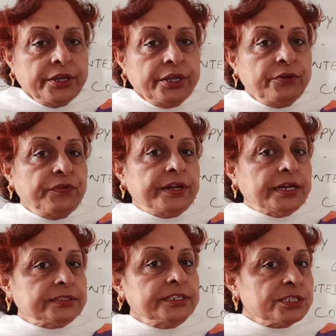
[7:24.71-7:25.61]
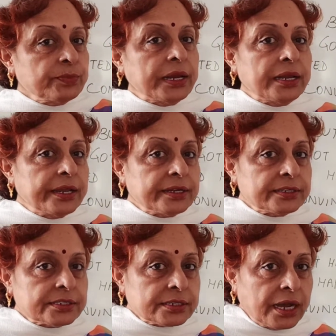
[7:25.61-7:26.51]
If he doesn't smell like
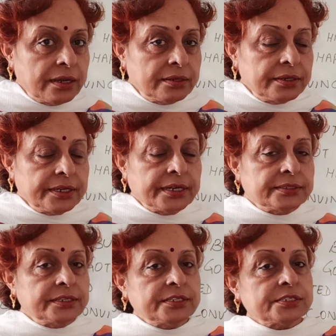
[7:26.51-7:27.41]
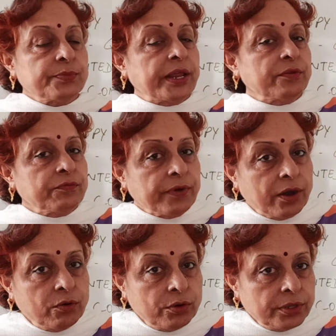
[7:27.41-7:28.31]
a skunk, he doesn't smell
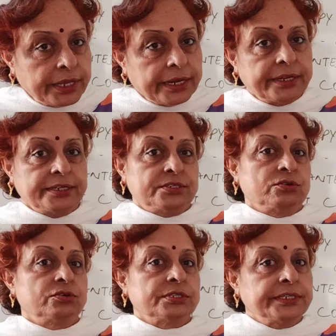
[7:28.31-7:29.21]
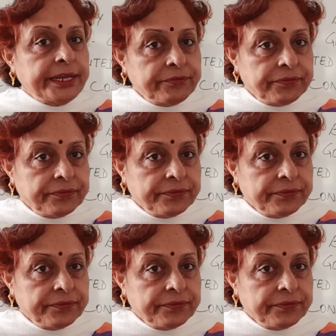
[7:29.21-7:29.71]
foul, then he is not safe,